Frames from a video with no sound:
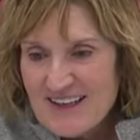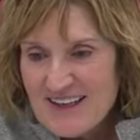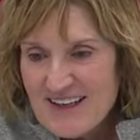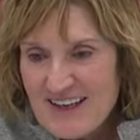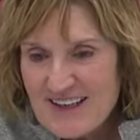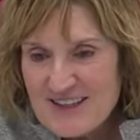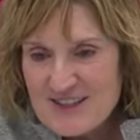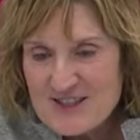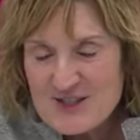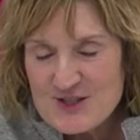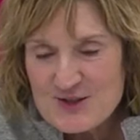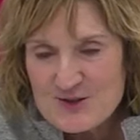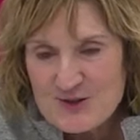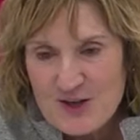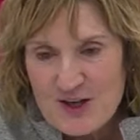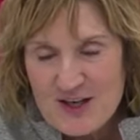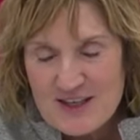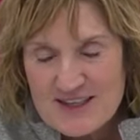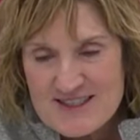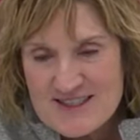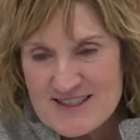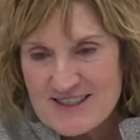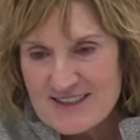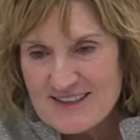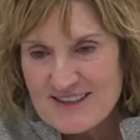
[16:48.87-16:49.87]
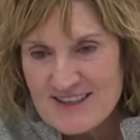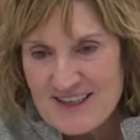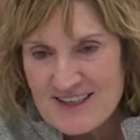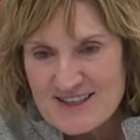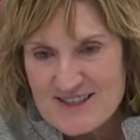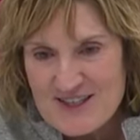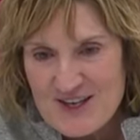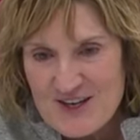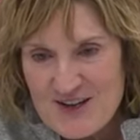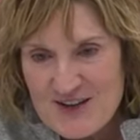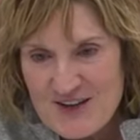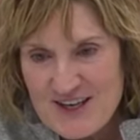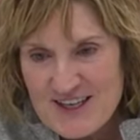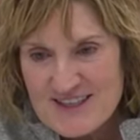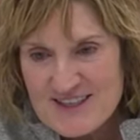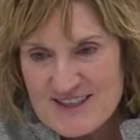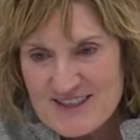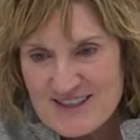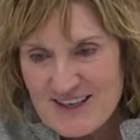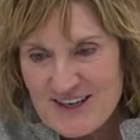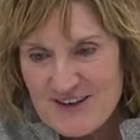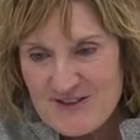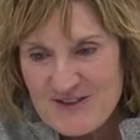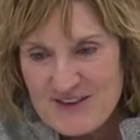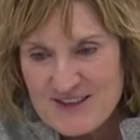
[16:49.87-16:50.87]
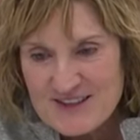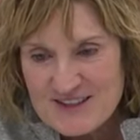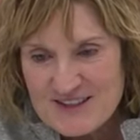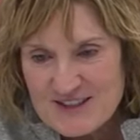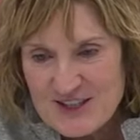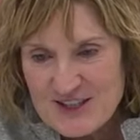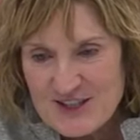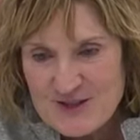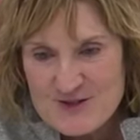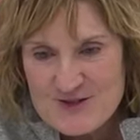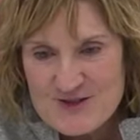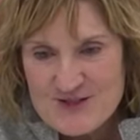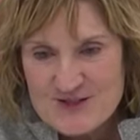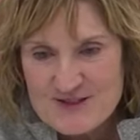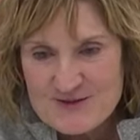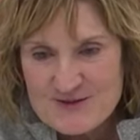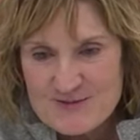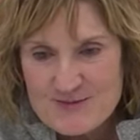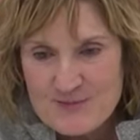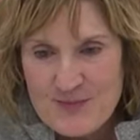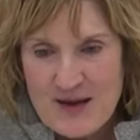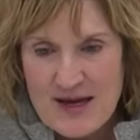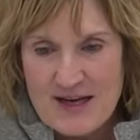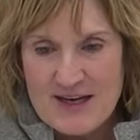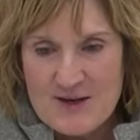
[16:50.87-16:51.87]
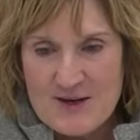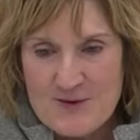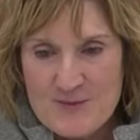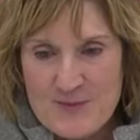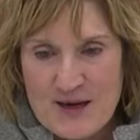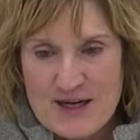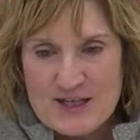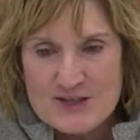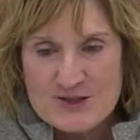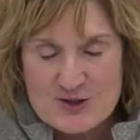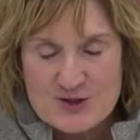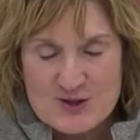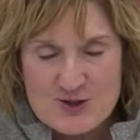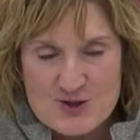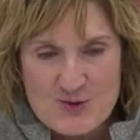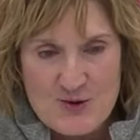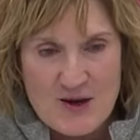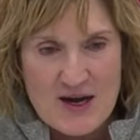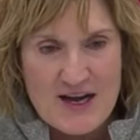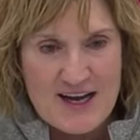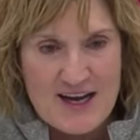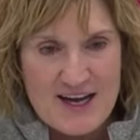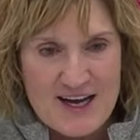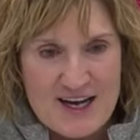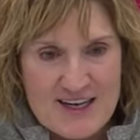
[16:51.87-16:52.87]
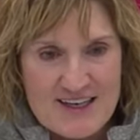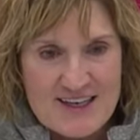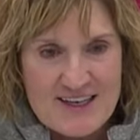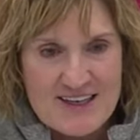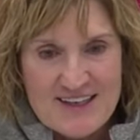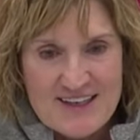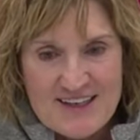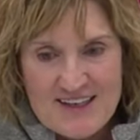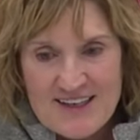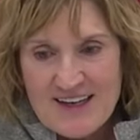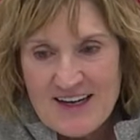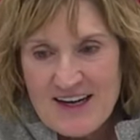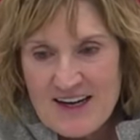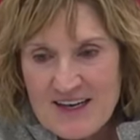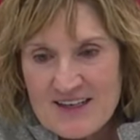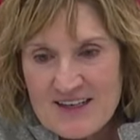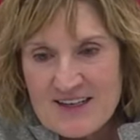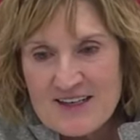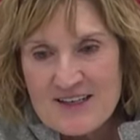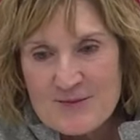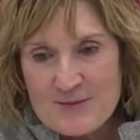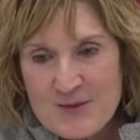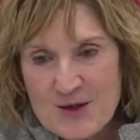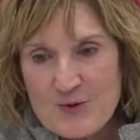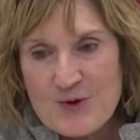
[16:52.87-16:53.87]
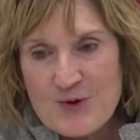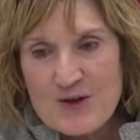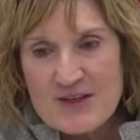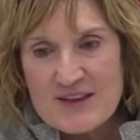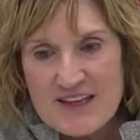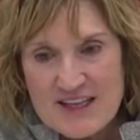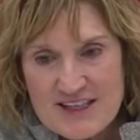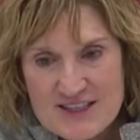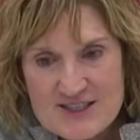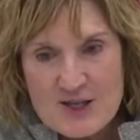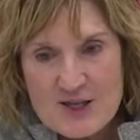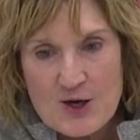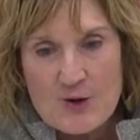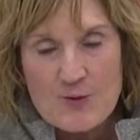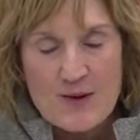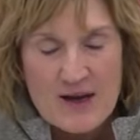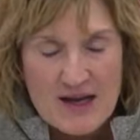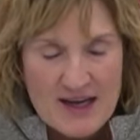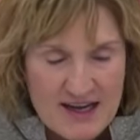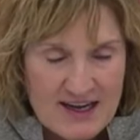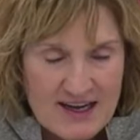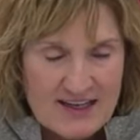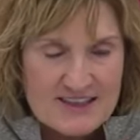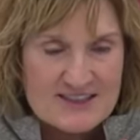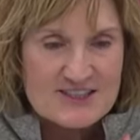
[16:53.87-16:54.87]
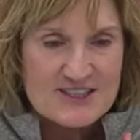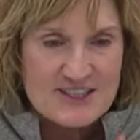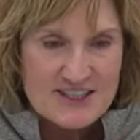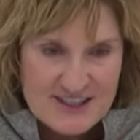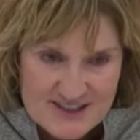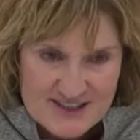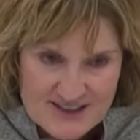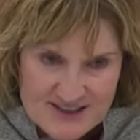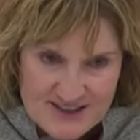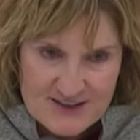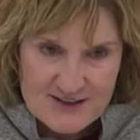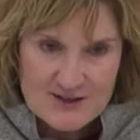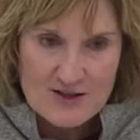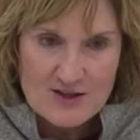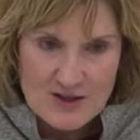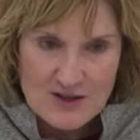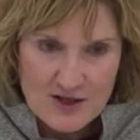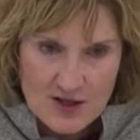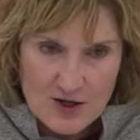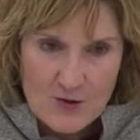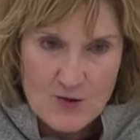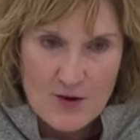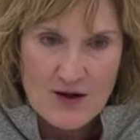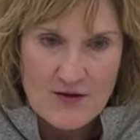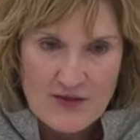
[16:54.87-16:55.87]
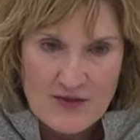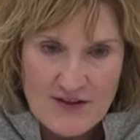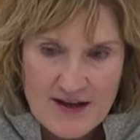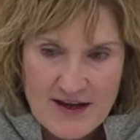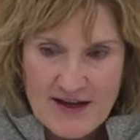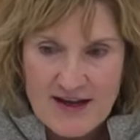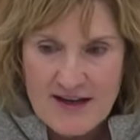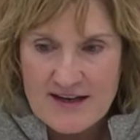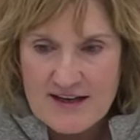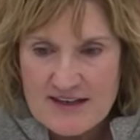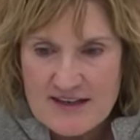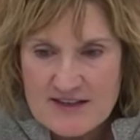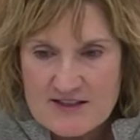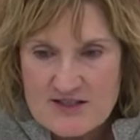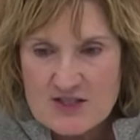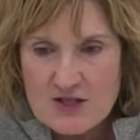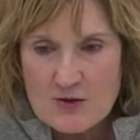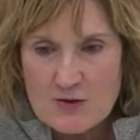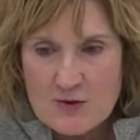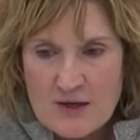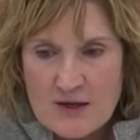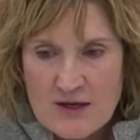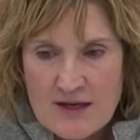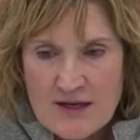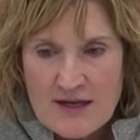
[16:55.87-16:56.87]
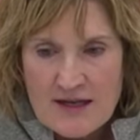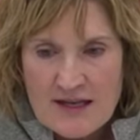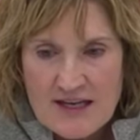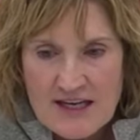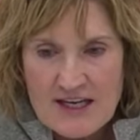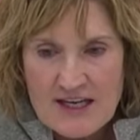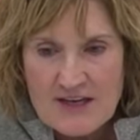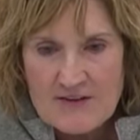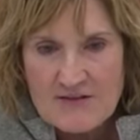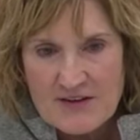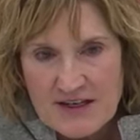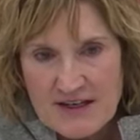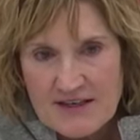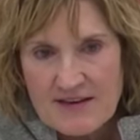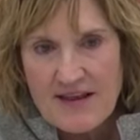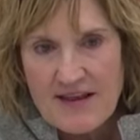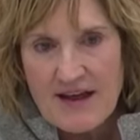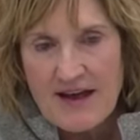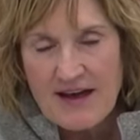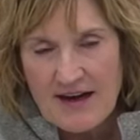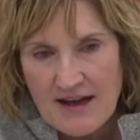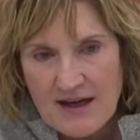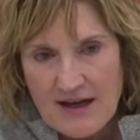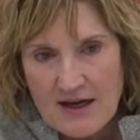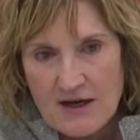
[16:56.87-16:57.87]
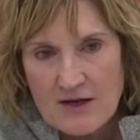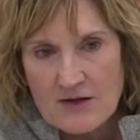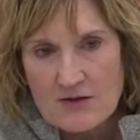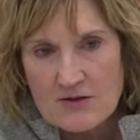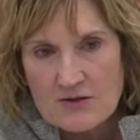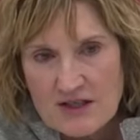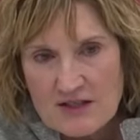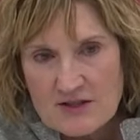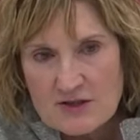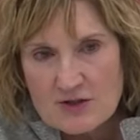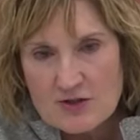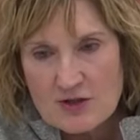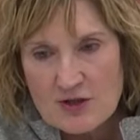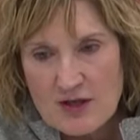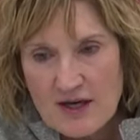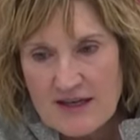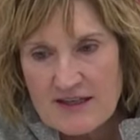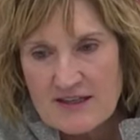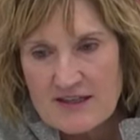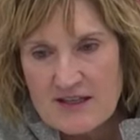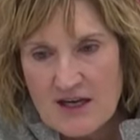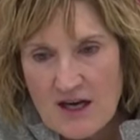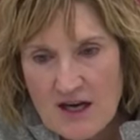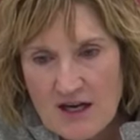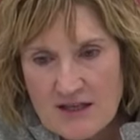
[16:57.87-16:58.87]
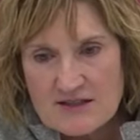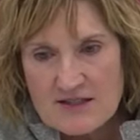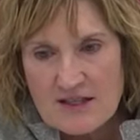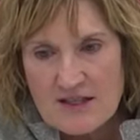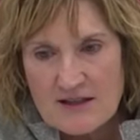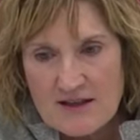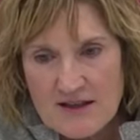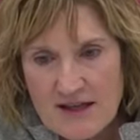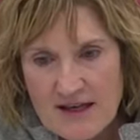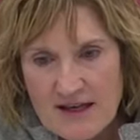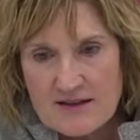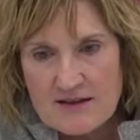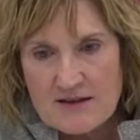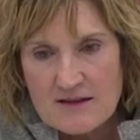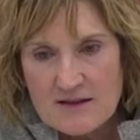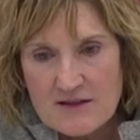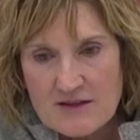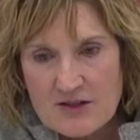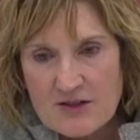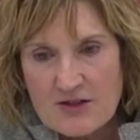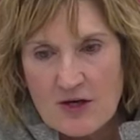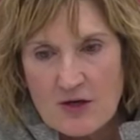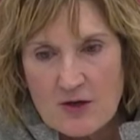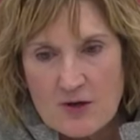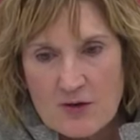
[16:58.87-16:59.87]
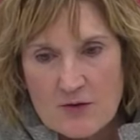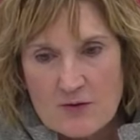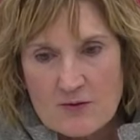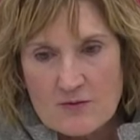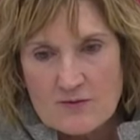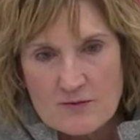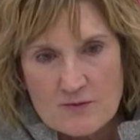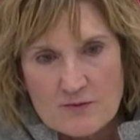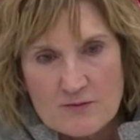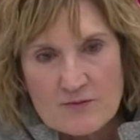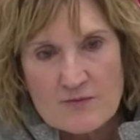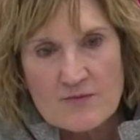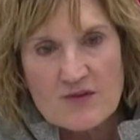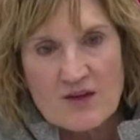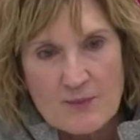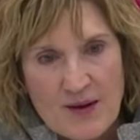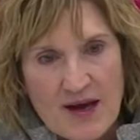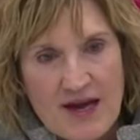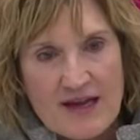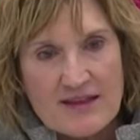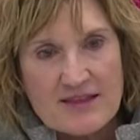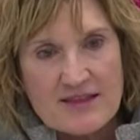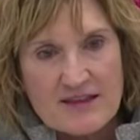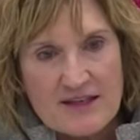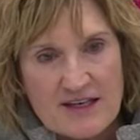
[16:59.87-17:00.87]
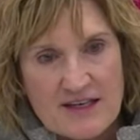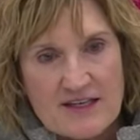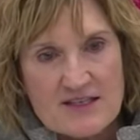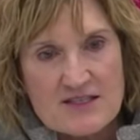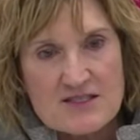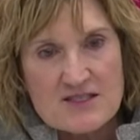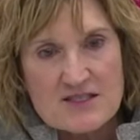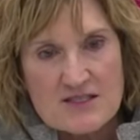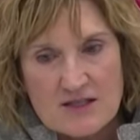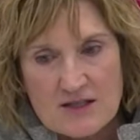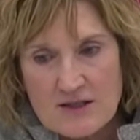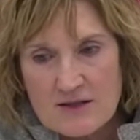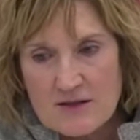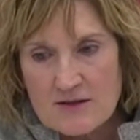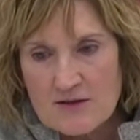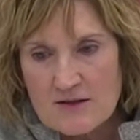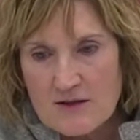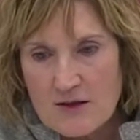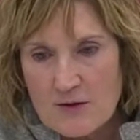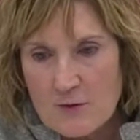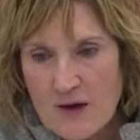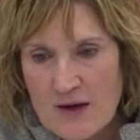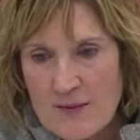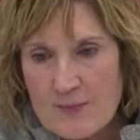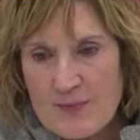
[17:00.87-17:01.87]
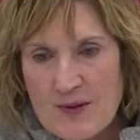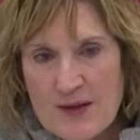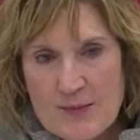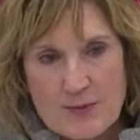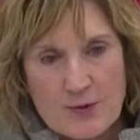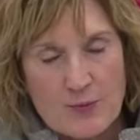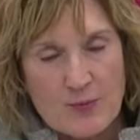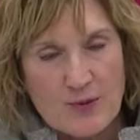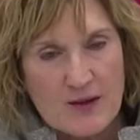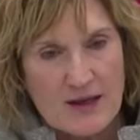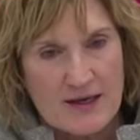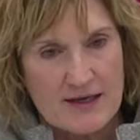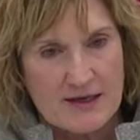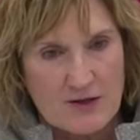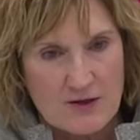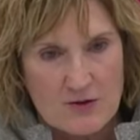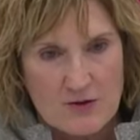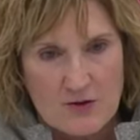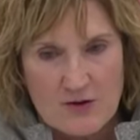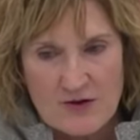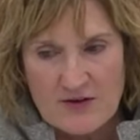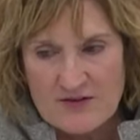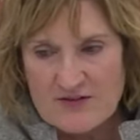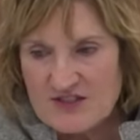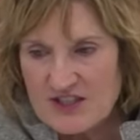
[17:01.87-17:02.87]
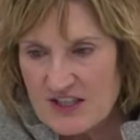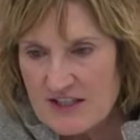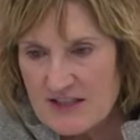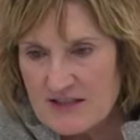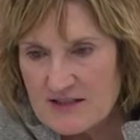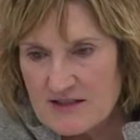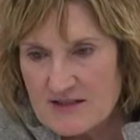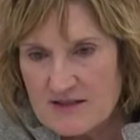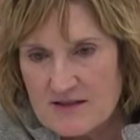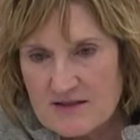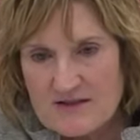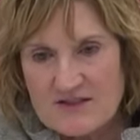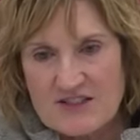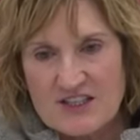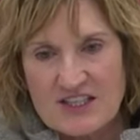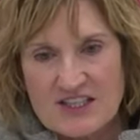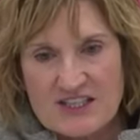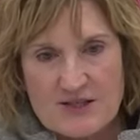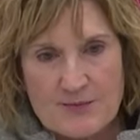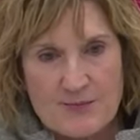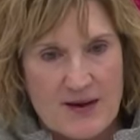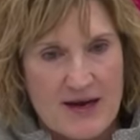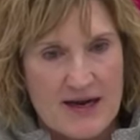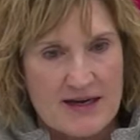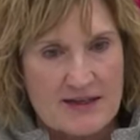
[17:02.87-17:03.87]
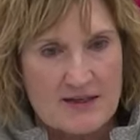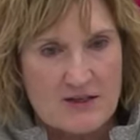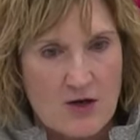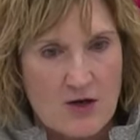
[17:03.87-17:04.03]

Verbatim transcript: and struts and does all that stuff and shows ma major swag and but when things go bad she gets a little low on that and so evening that out and trying not to let you know the bad things the the way people play her if she gets she gets a bad